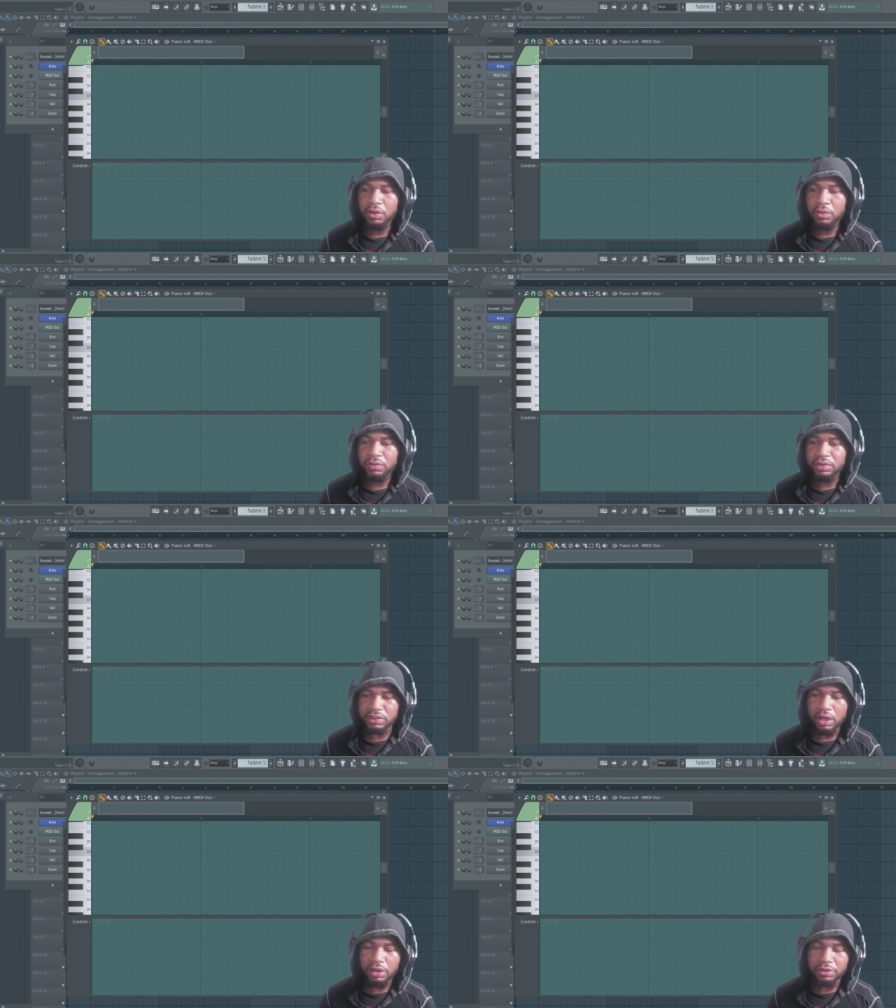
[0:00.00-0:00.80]

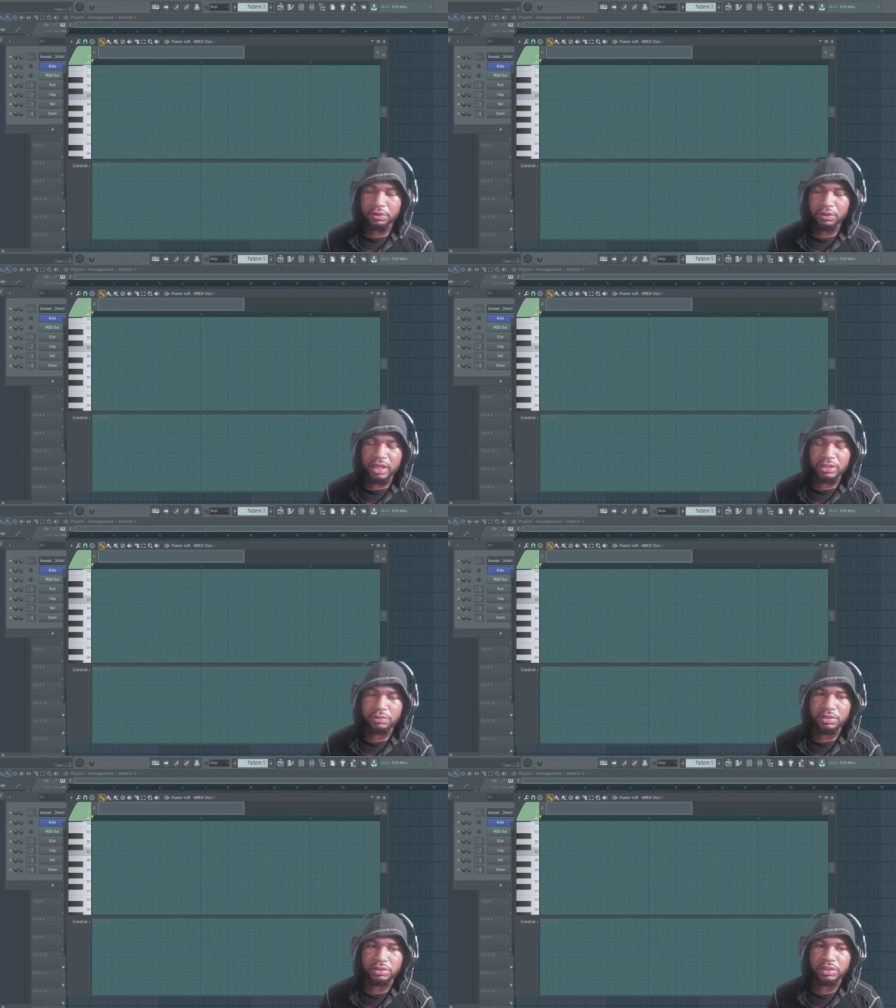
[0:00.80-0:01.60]
there's other
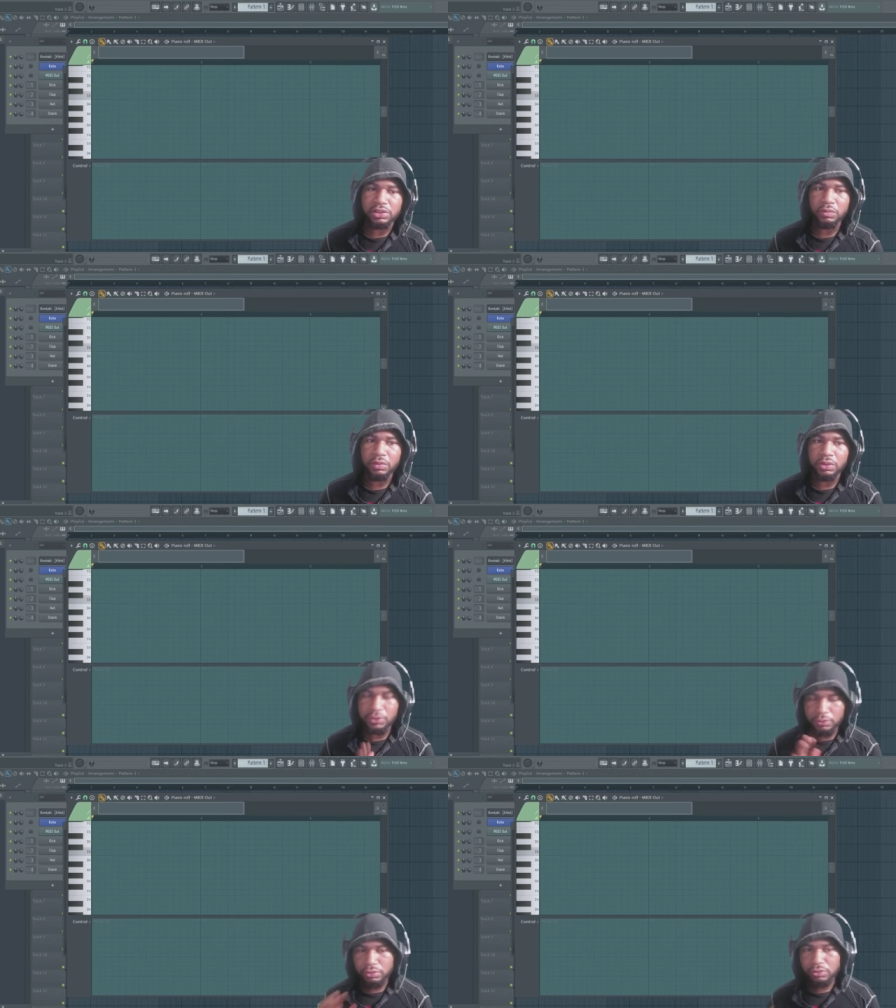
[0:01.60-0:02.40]
instruments that you want to
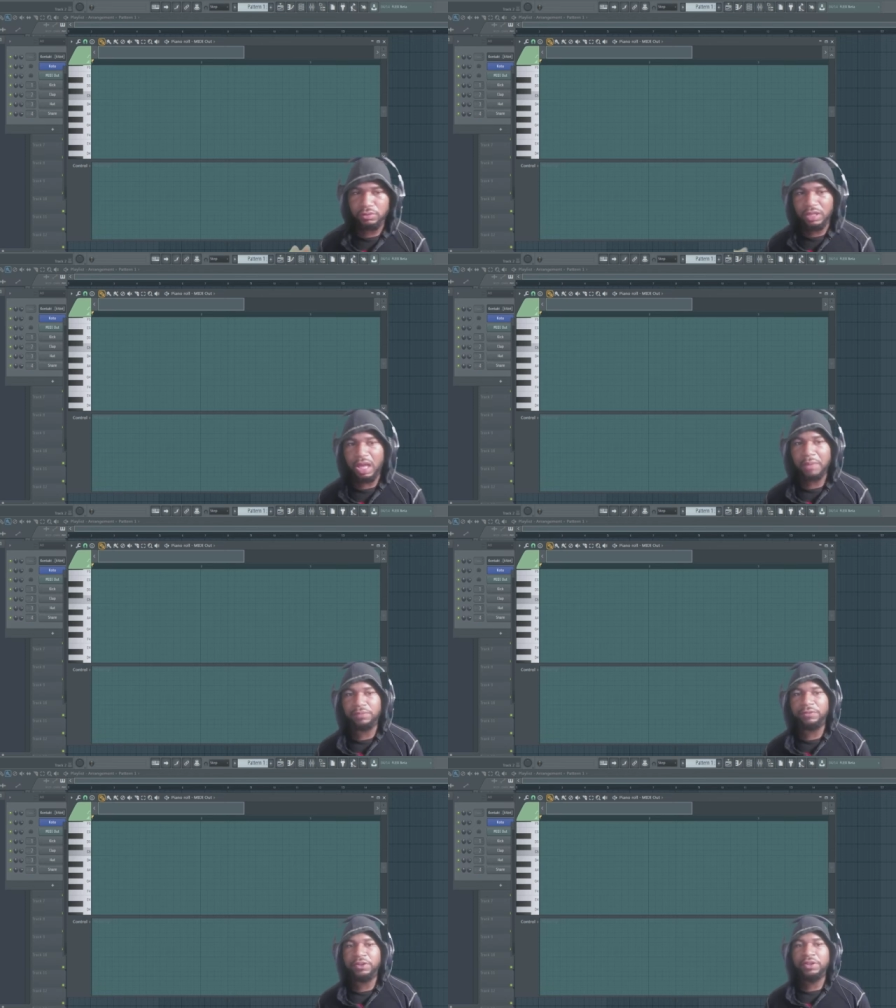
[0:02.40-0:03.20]
use too on top
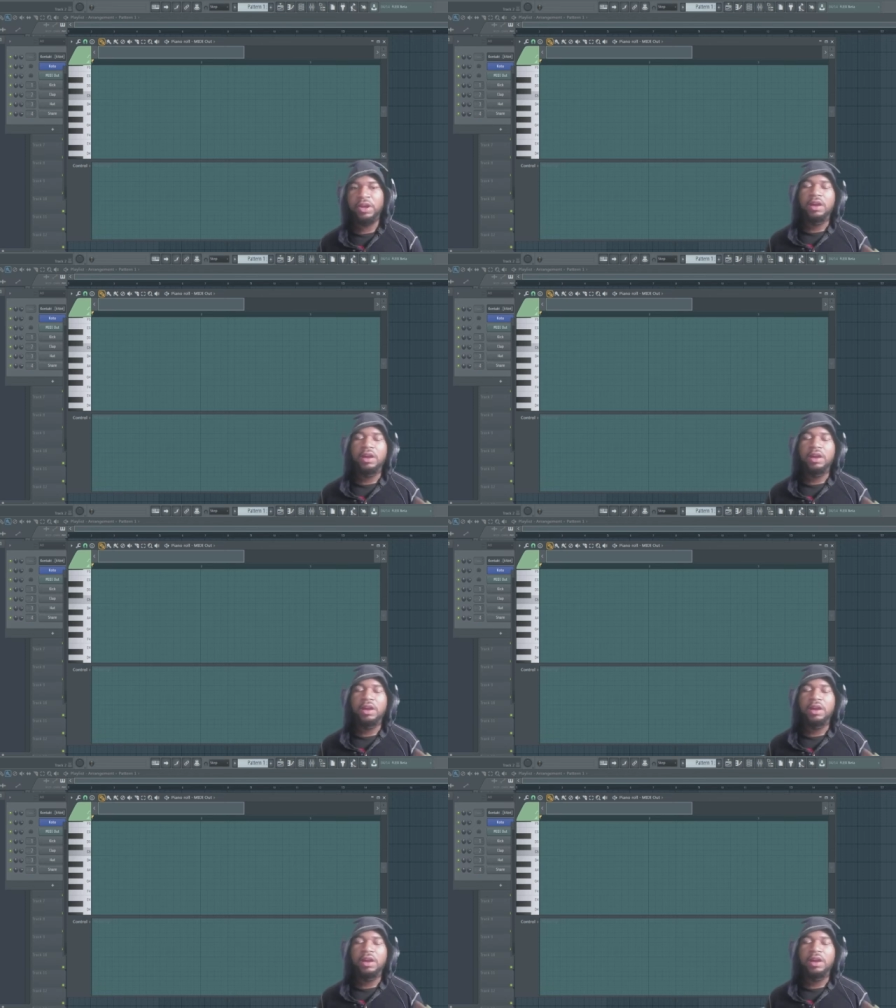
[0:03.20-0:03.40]
of it.